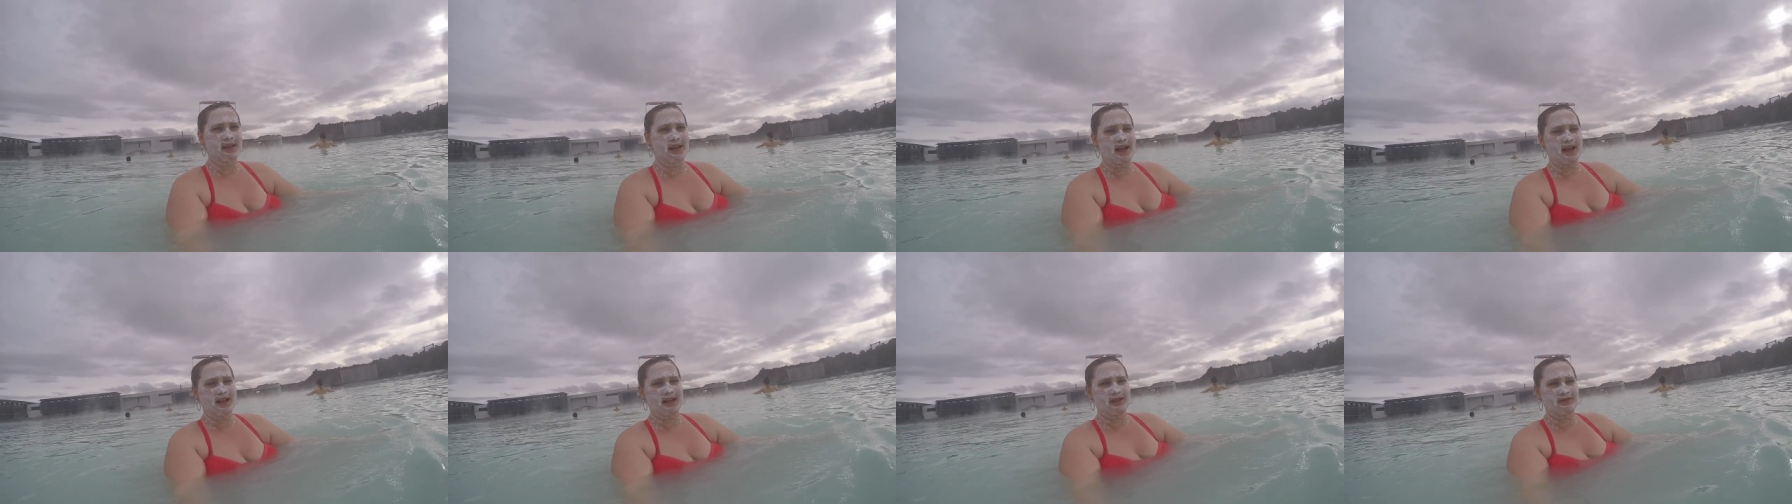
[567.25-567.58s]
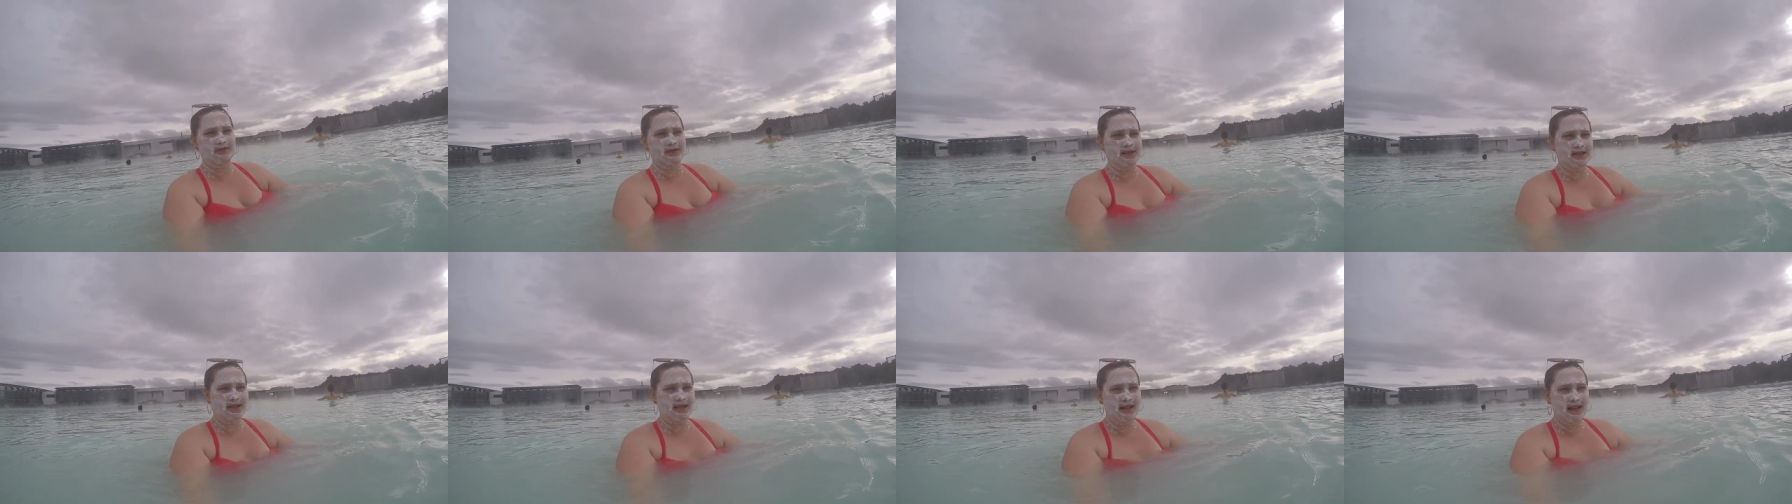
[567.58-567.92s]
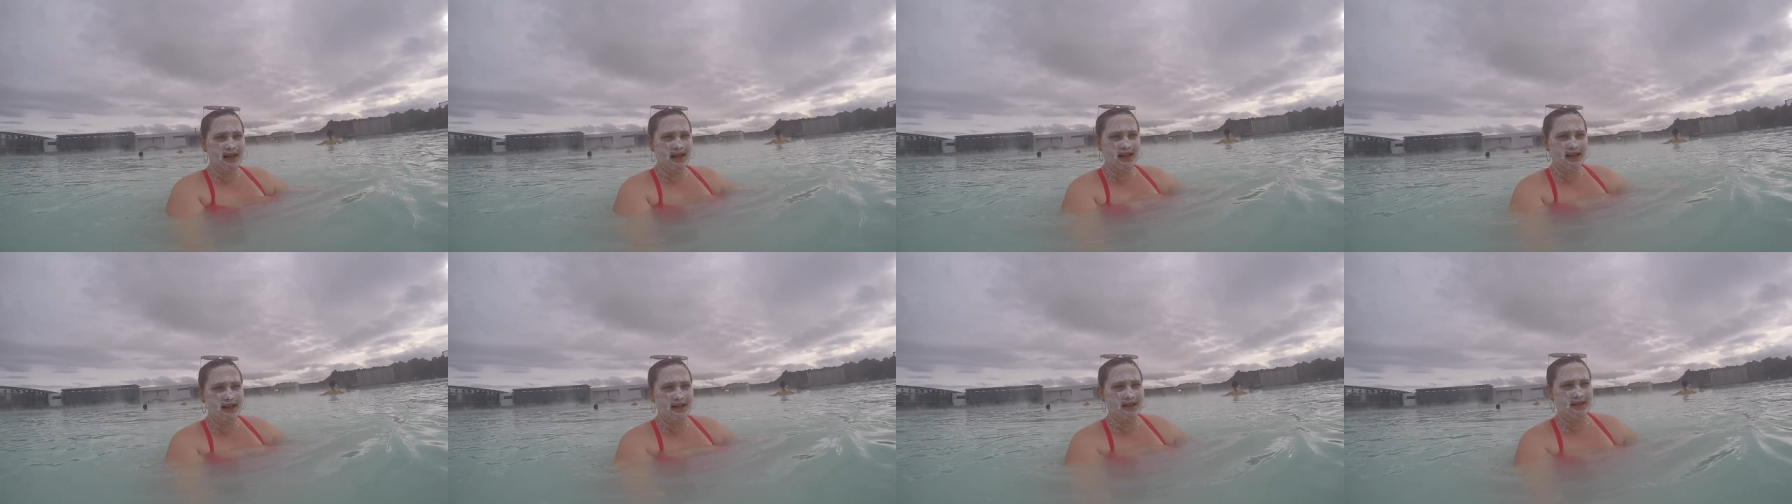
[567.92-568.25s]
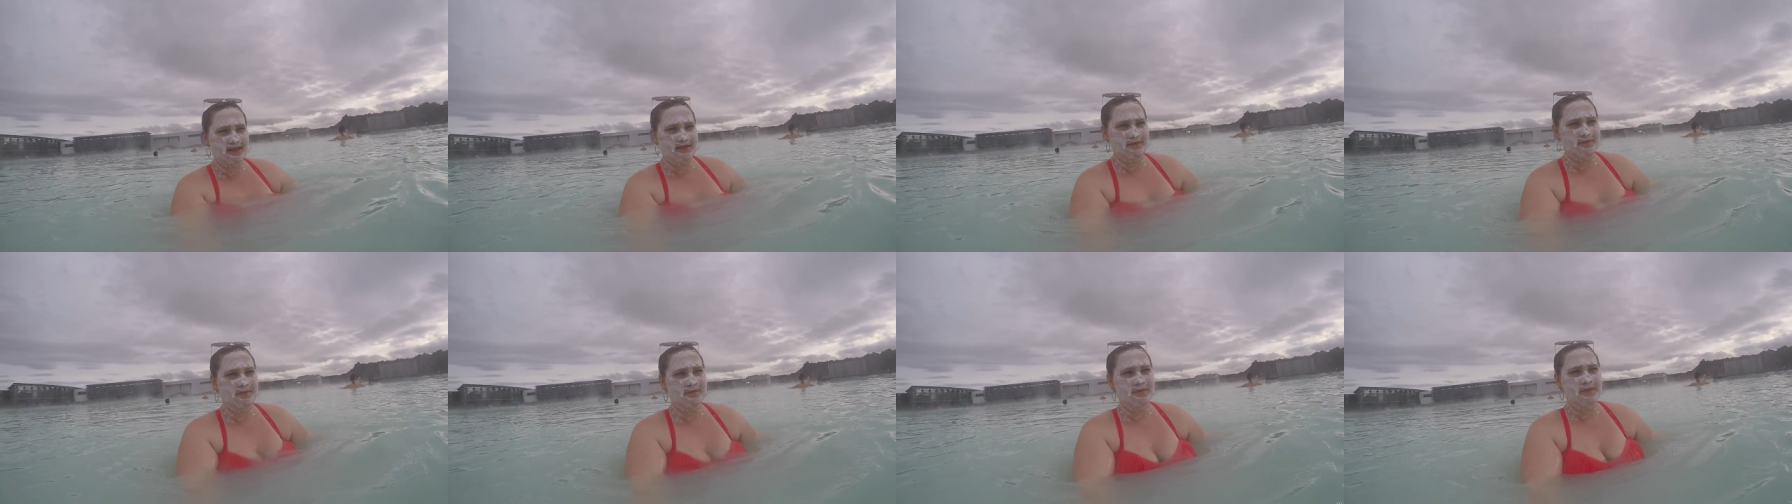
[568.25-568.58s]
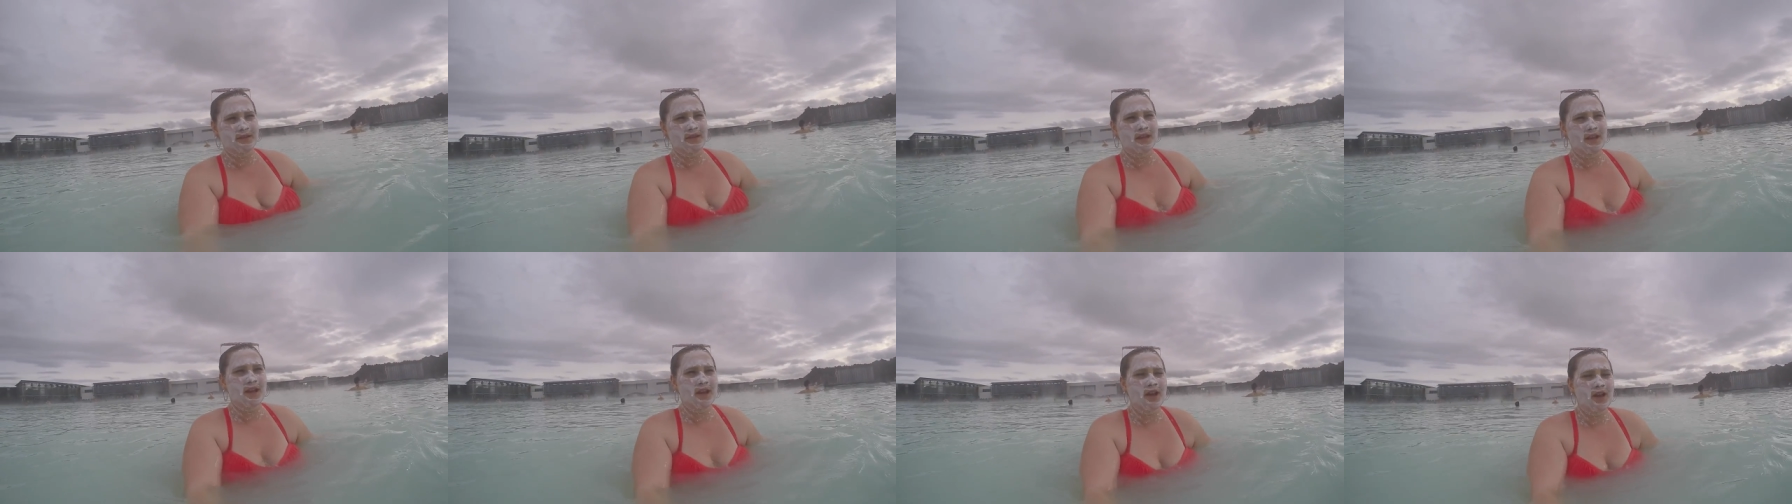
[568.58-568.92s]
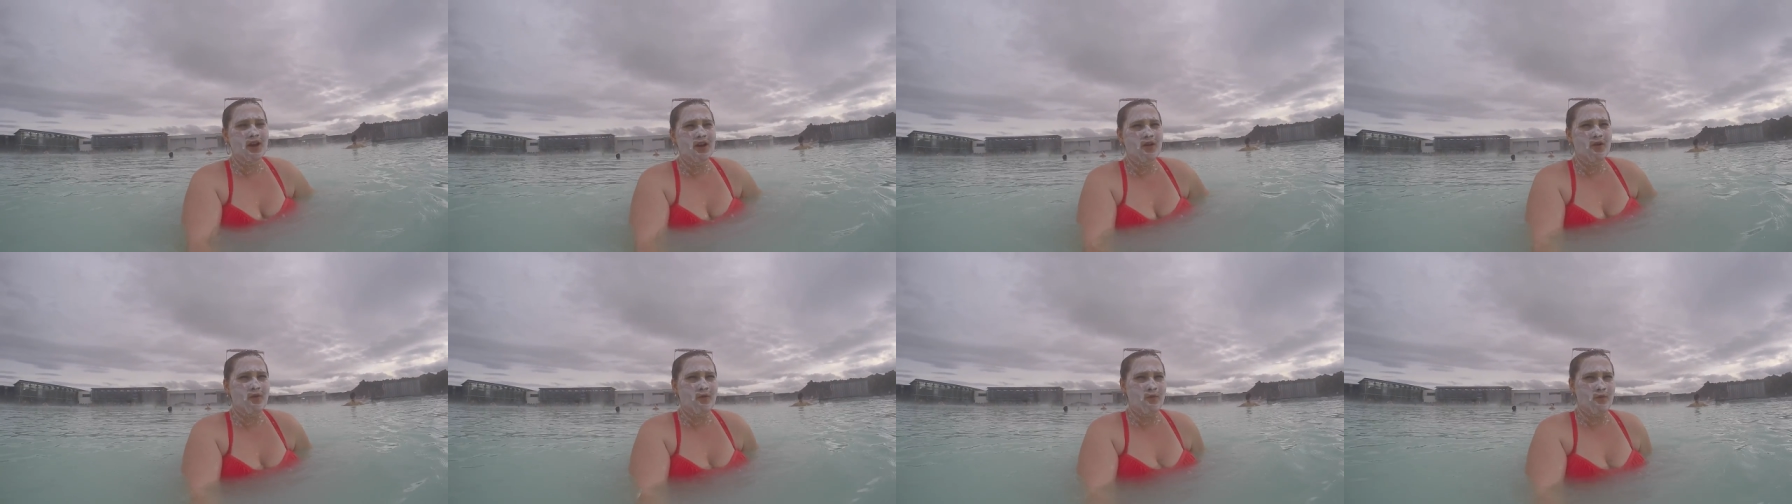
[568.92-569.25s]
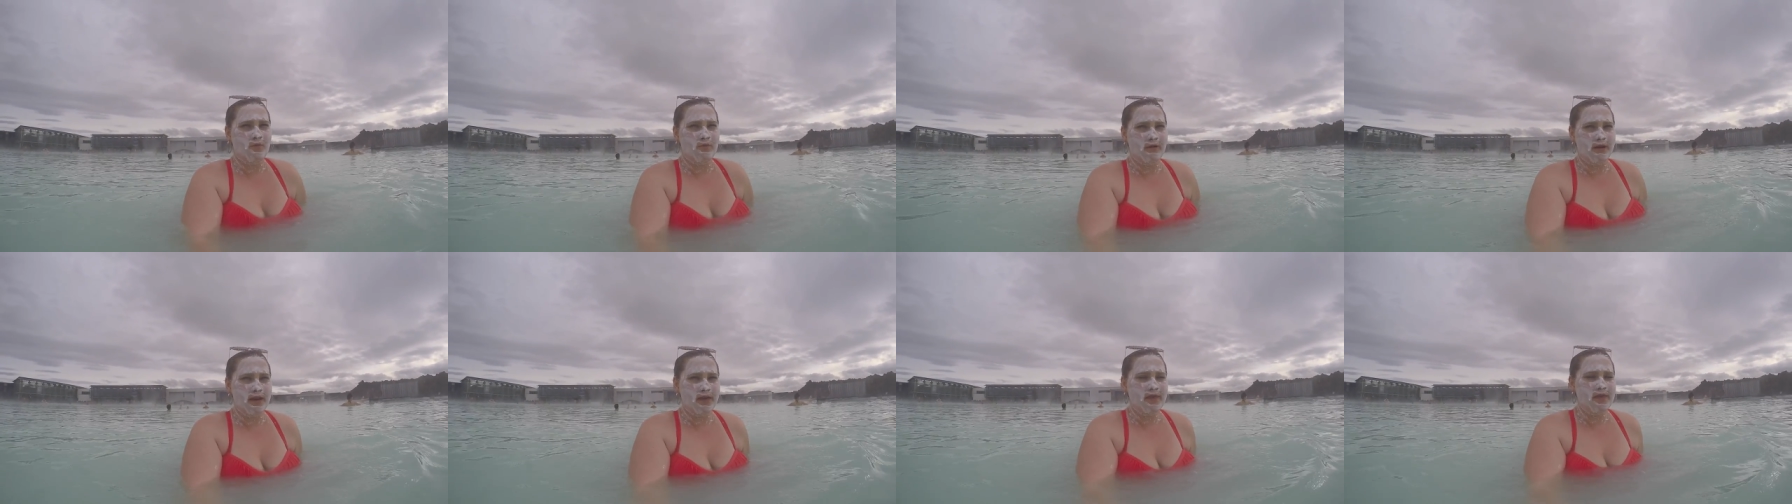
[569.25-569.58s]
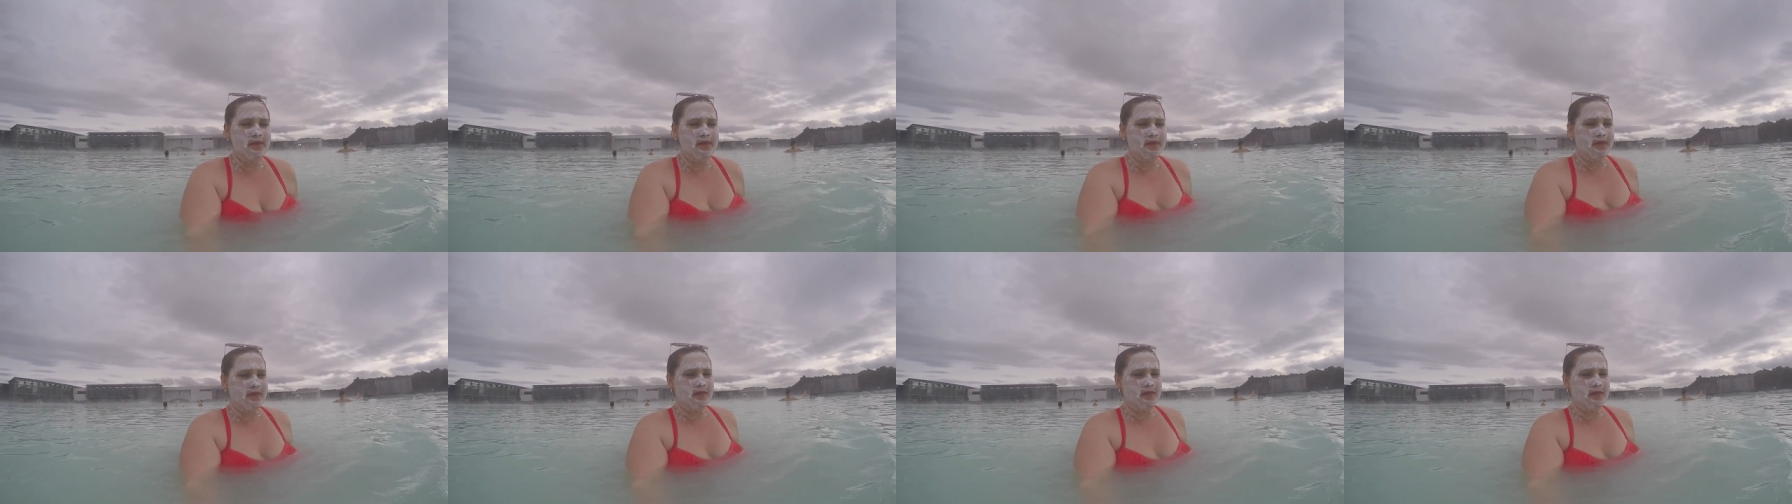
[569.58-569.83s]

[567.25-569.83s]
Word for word: and it was like with